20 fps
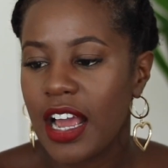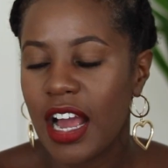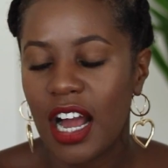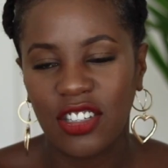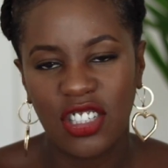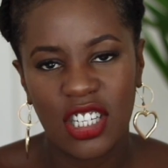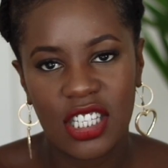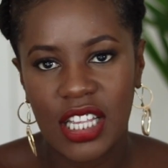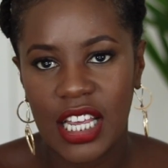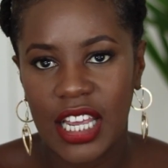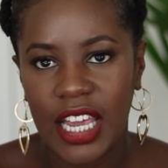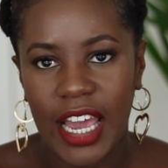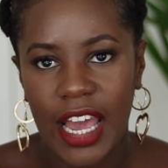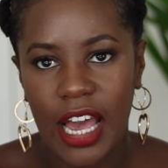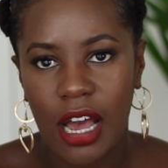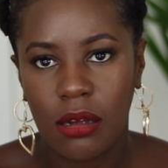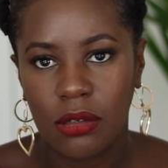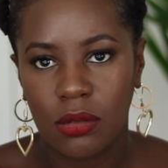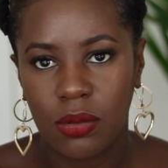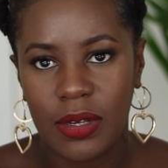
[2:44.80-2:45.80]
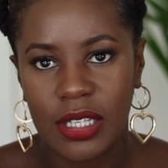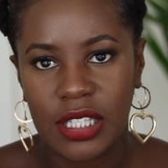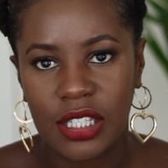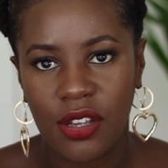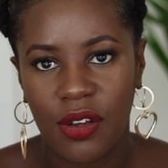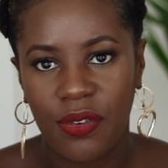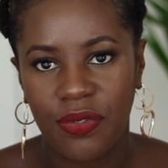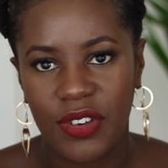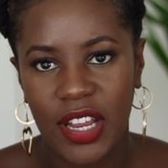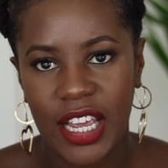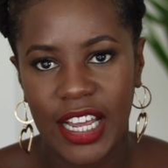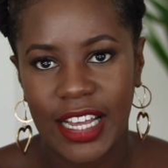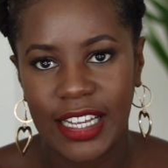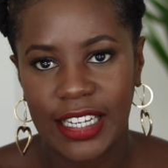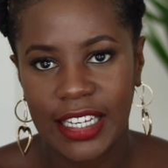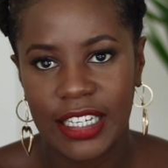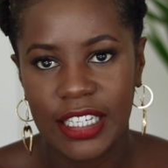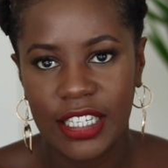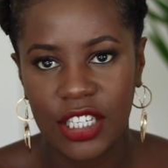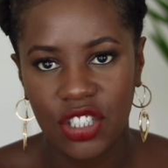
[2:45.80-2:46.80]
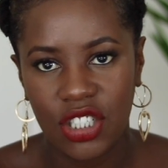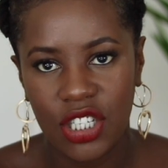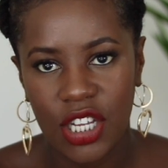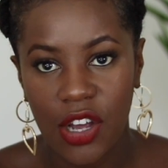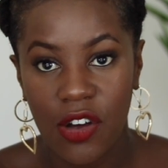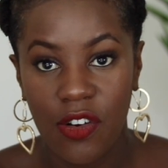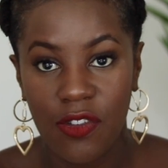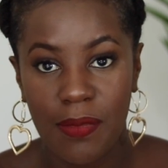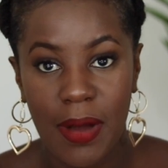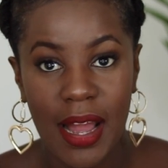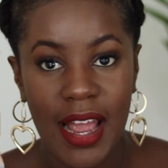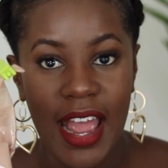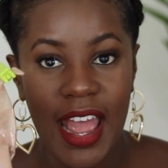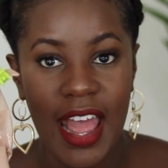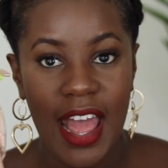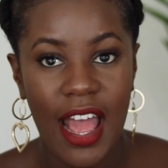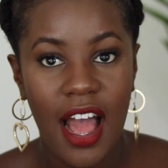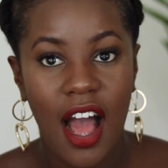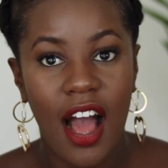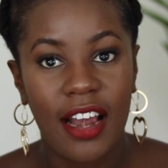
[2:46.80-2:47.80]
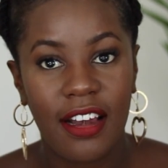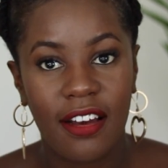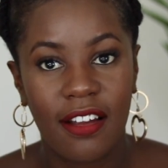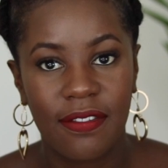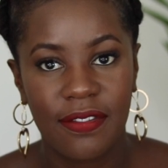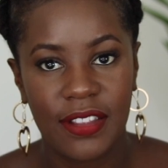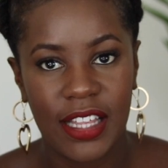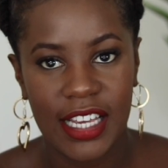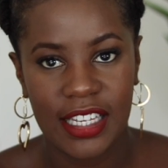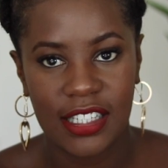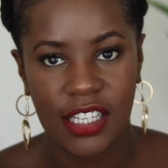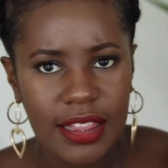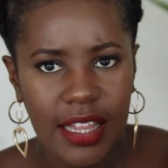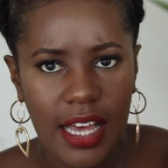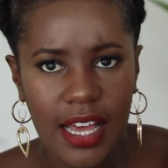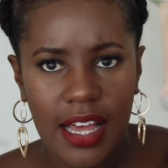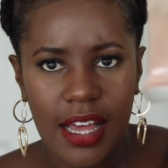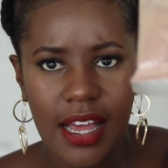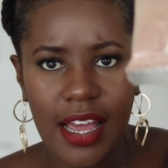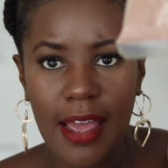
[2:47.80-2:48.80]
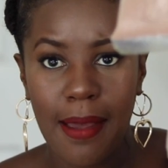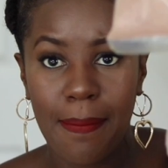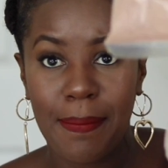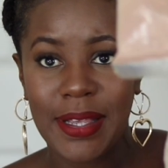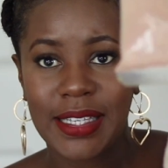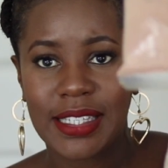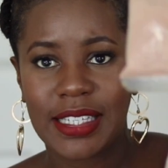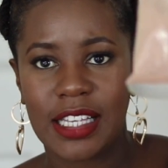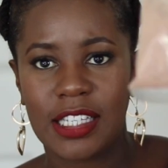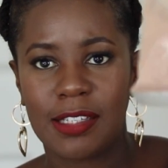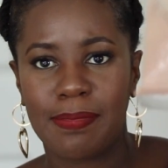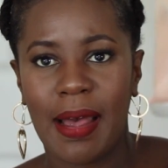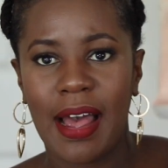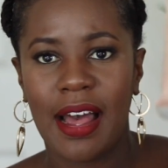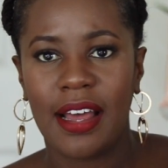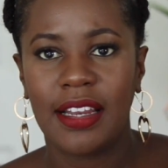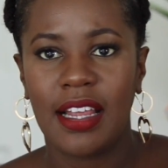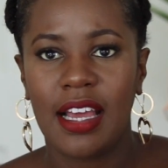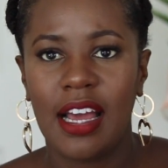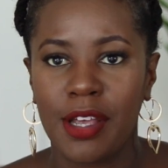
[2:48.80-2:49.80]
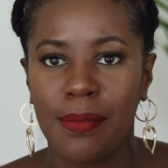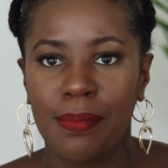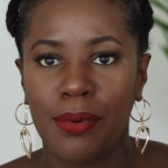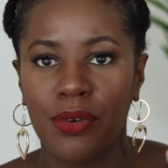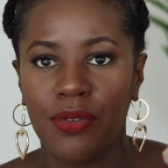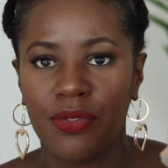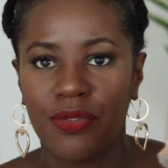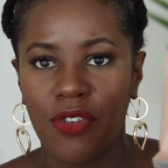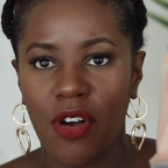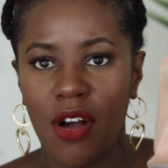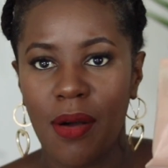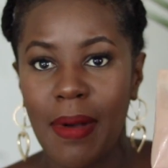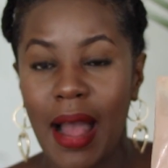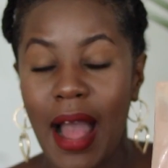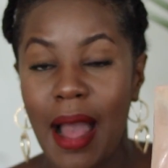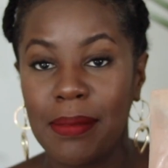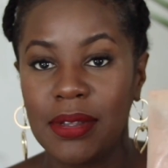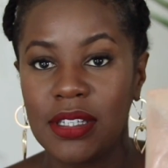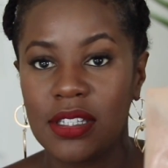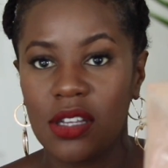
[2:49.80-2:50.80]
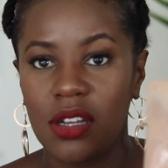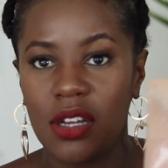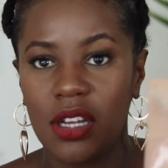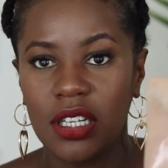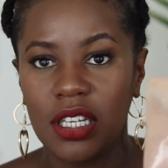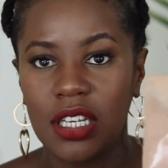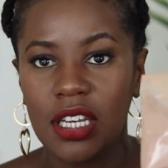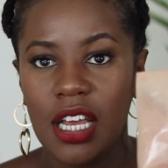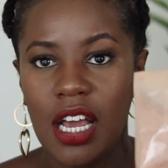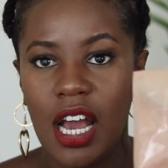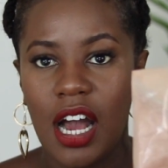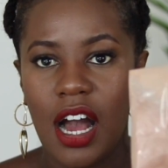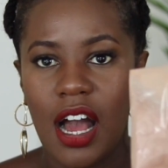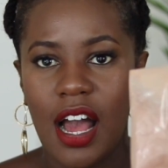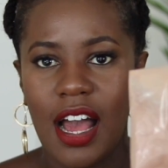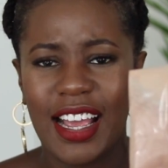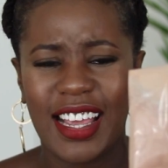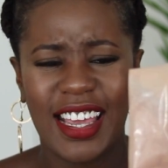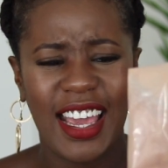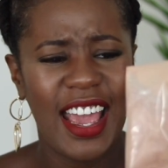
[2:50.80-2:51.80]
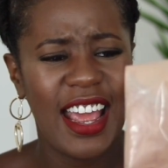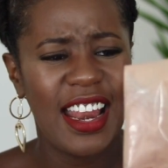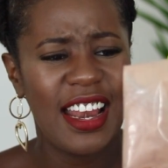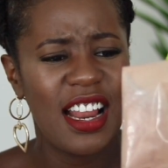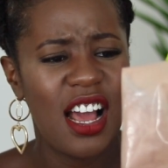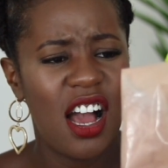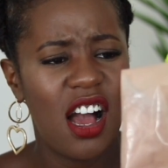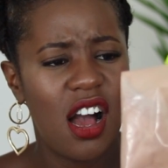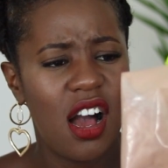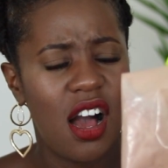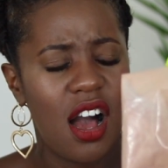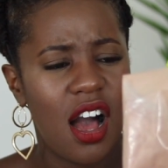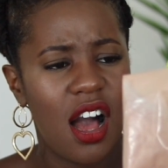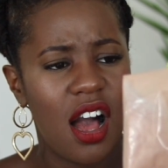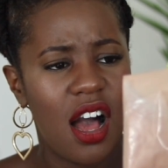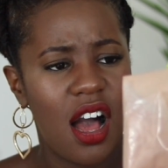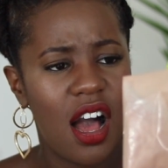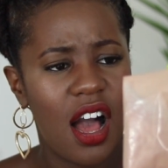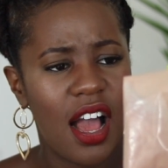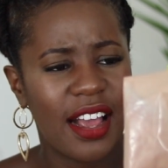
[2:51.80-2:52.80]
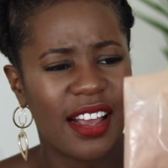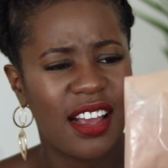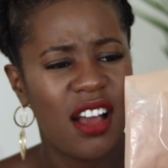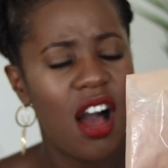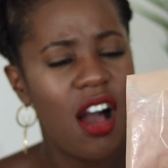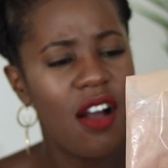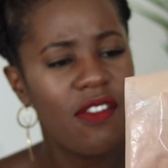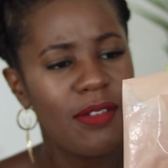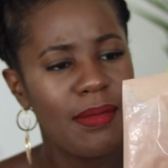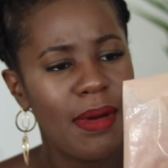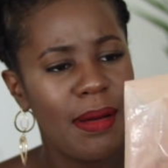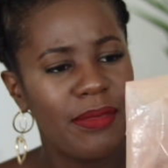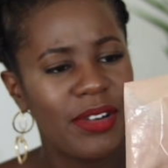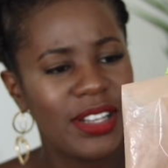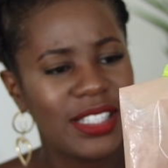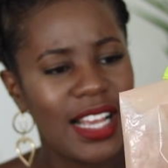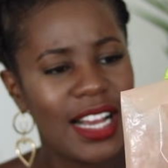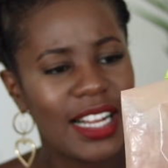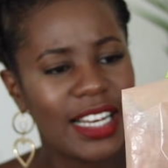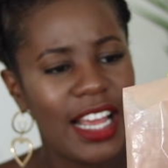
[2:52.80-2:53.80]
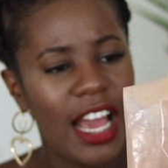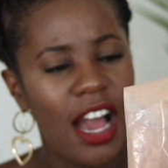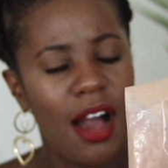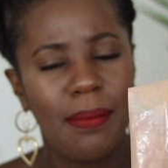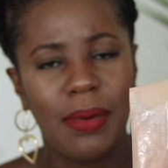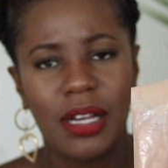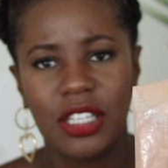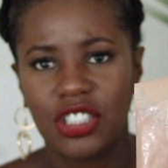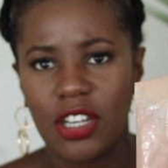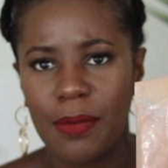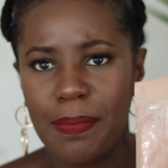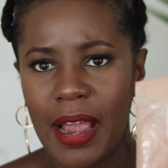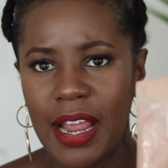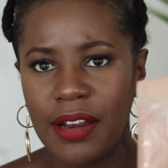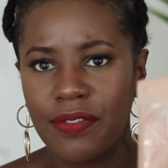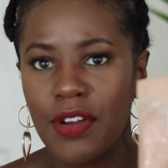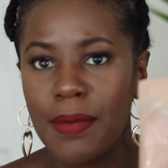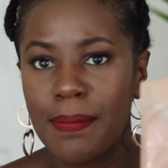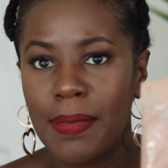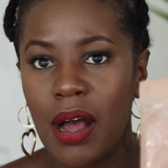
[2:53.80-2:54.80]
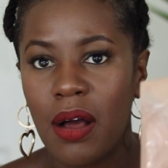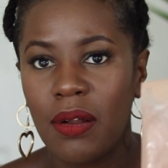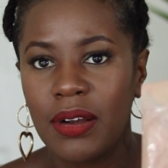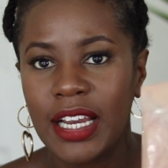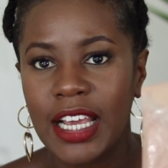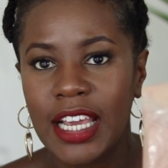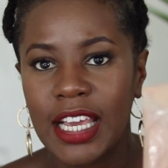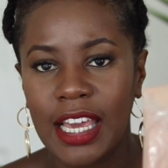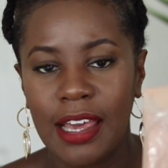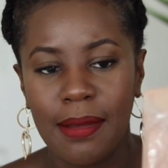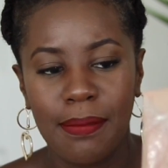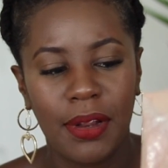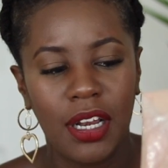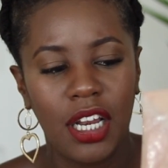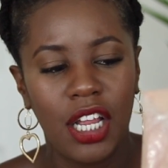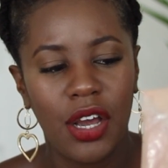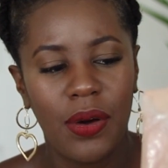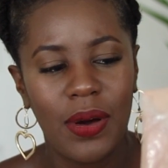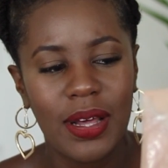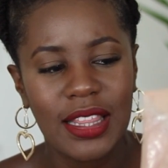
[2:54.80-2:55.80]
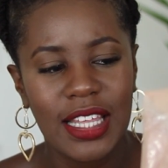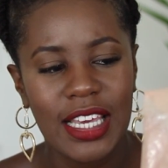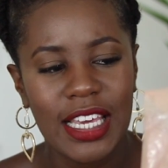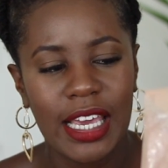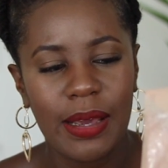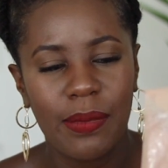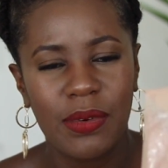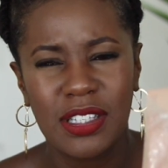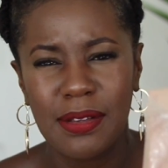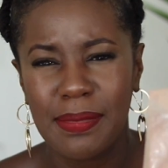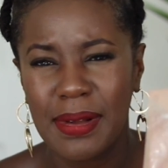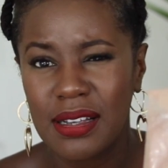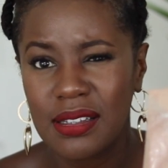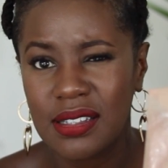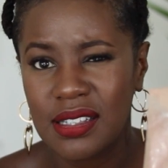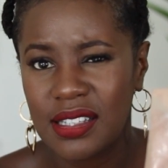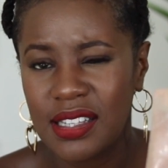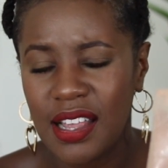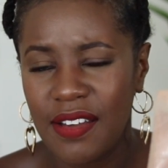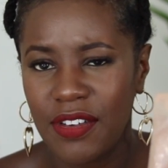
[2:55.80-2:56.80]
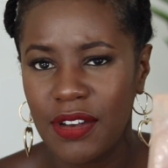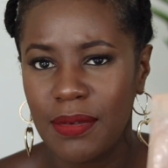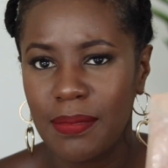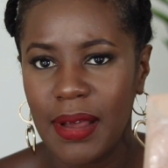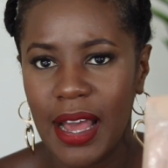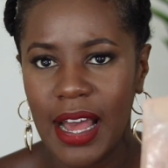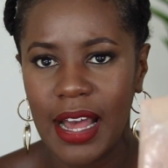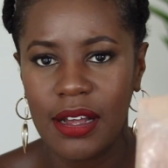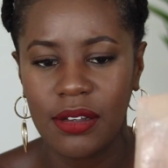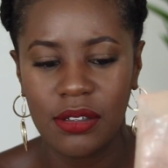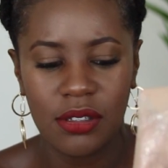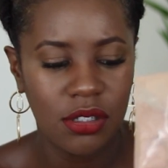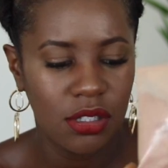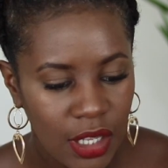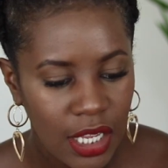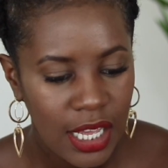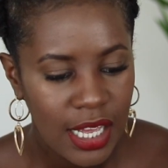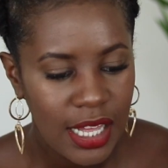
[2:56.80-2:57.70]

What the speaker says: I just think it helps with softening and conditioning of my hair. I love this. The hibiscus powder I bought from Amazon. Again, I can't remember exactly how much I paid for it, but I'll link it below. I think it was about £7.